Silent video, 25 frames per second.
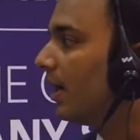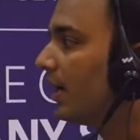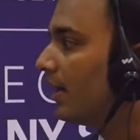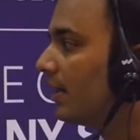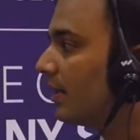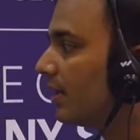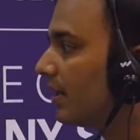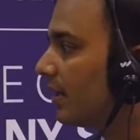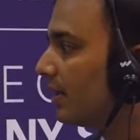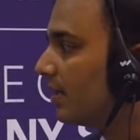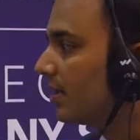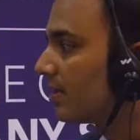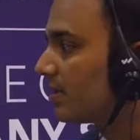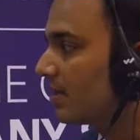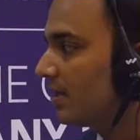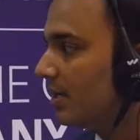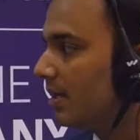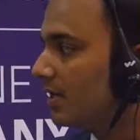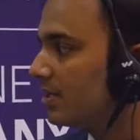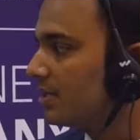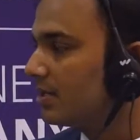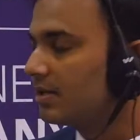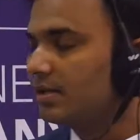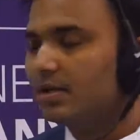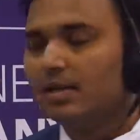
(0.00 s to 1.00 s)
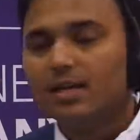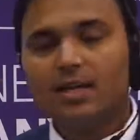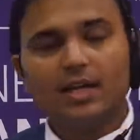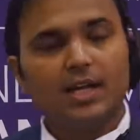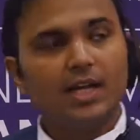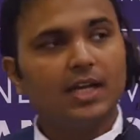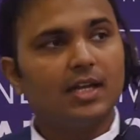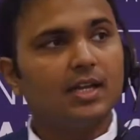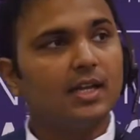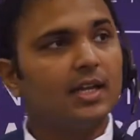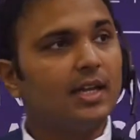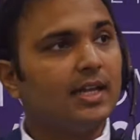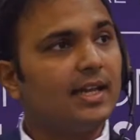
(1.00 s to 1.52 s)
in the sludge.
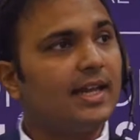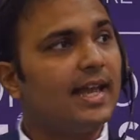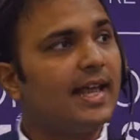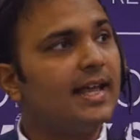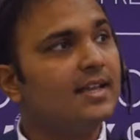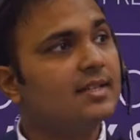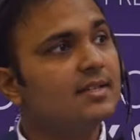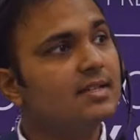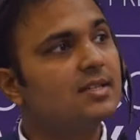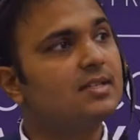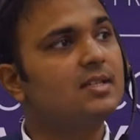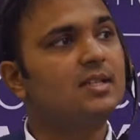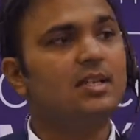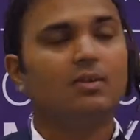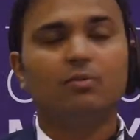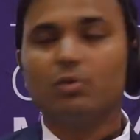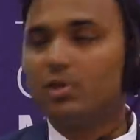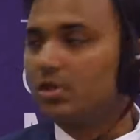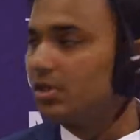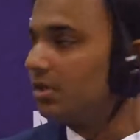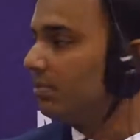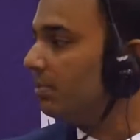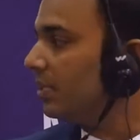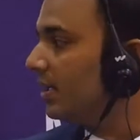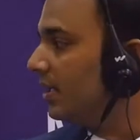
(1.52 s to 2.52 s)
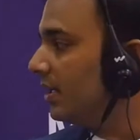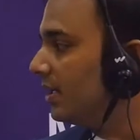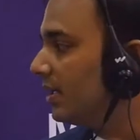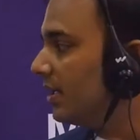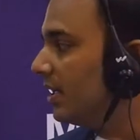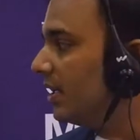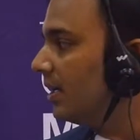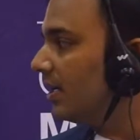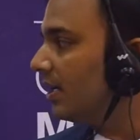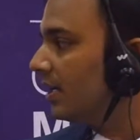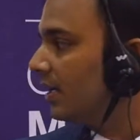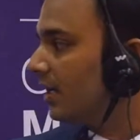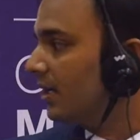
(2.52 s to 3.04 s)
It enhances
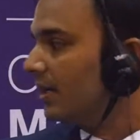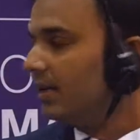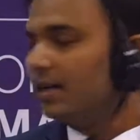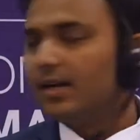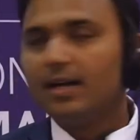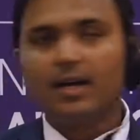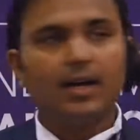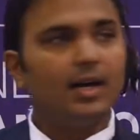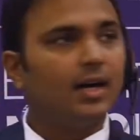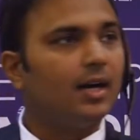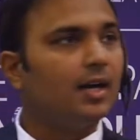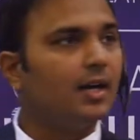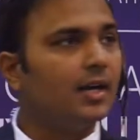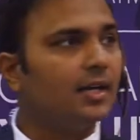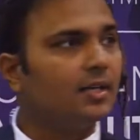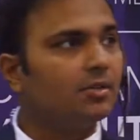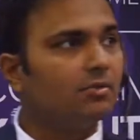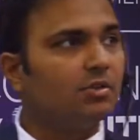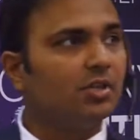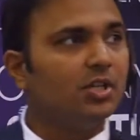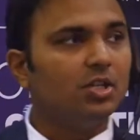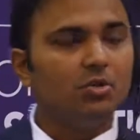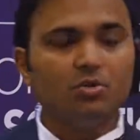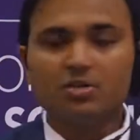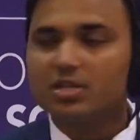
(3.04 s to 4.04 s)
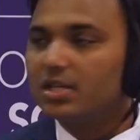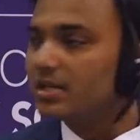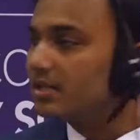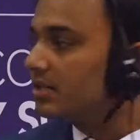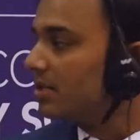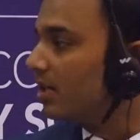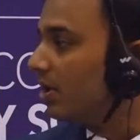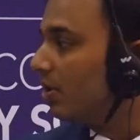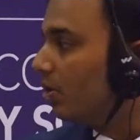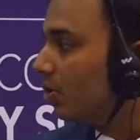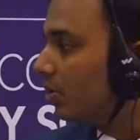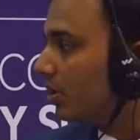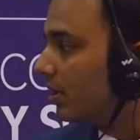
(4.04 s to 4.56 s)
dewaterability, it reduces
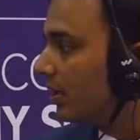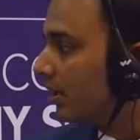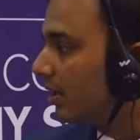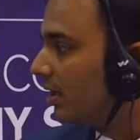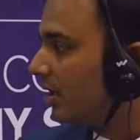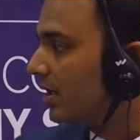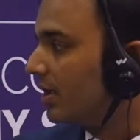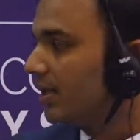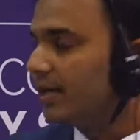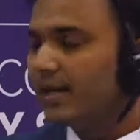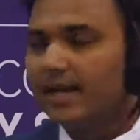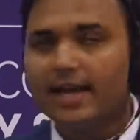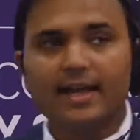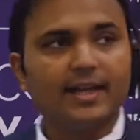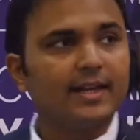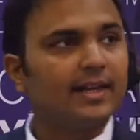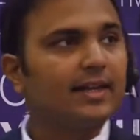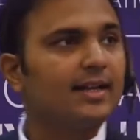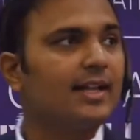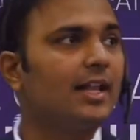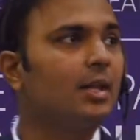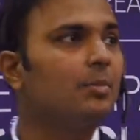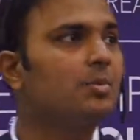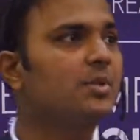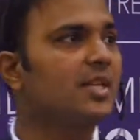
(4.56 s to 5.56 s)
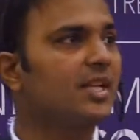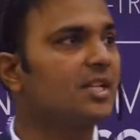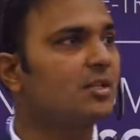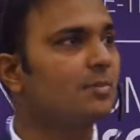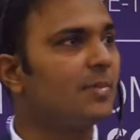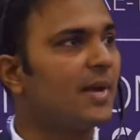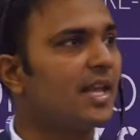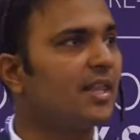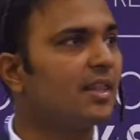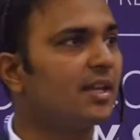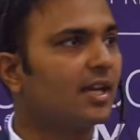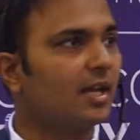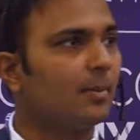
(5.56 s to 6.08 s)
the odor, and it helps
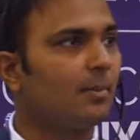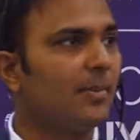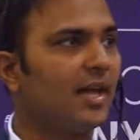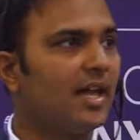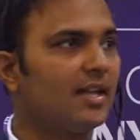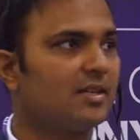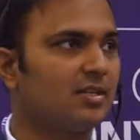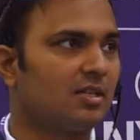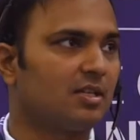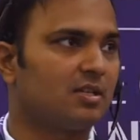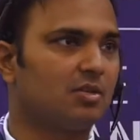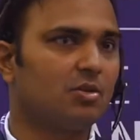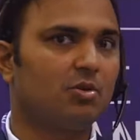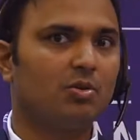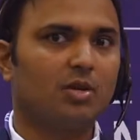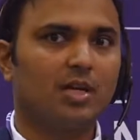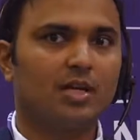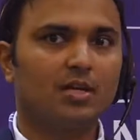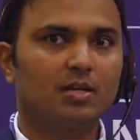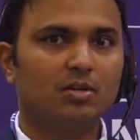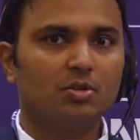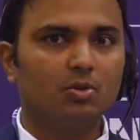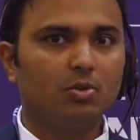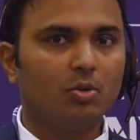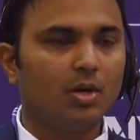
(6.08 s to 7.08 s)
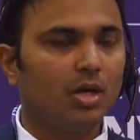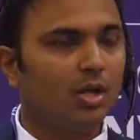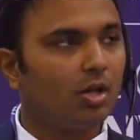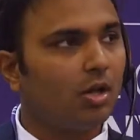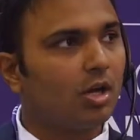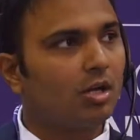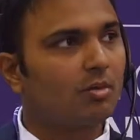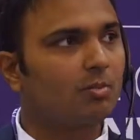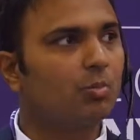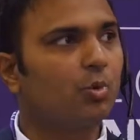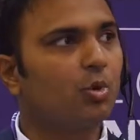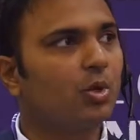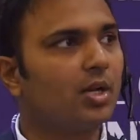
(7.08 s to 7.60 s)
expand the capacity, so you can do a
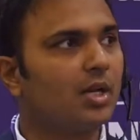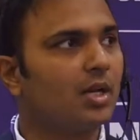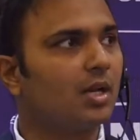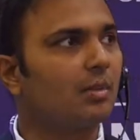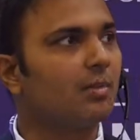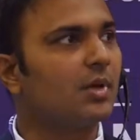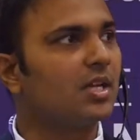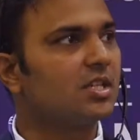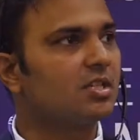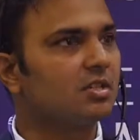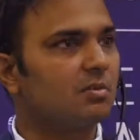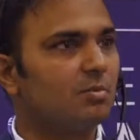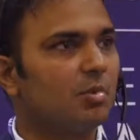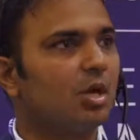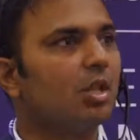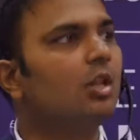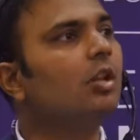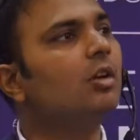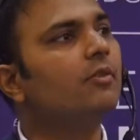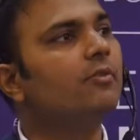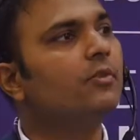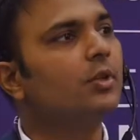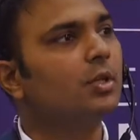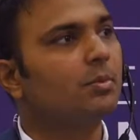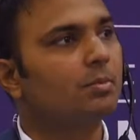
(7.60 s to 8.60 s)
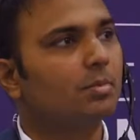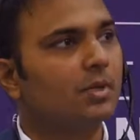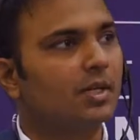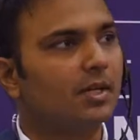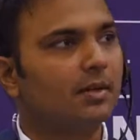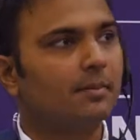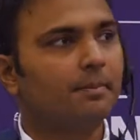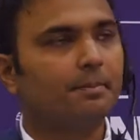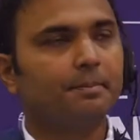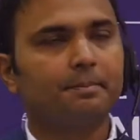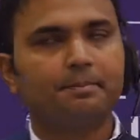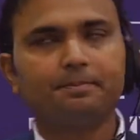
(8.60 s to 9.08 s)
lot more in a much smaller footprint.